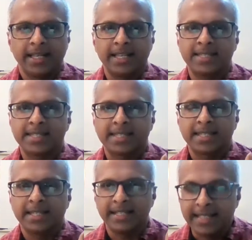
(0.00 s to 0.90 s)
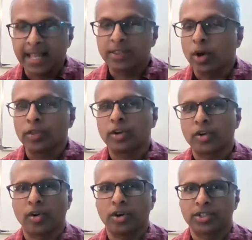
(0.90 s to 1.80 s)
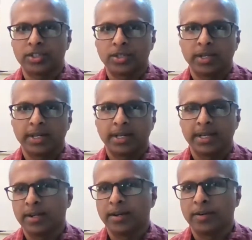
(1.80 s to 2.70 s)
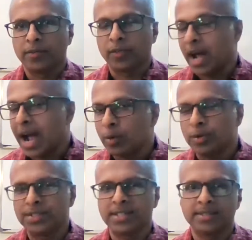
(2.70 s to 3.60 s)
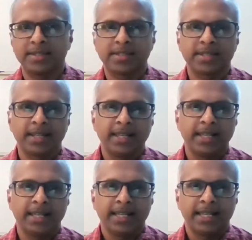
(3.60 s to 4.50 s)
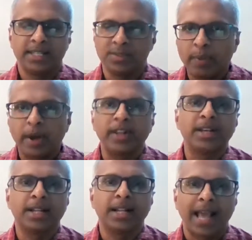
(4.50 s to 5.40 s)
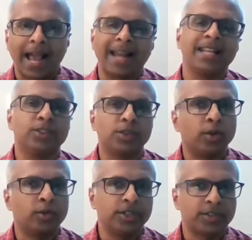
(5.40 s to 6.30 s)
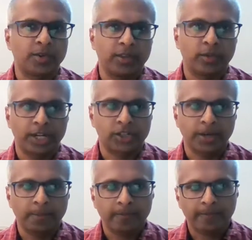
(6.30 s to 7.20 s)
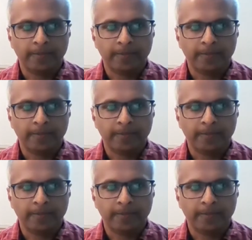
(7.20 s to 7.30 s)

his death on the cross for our sins, his burial, and his glorious resurrection.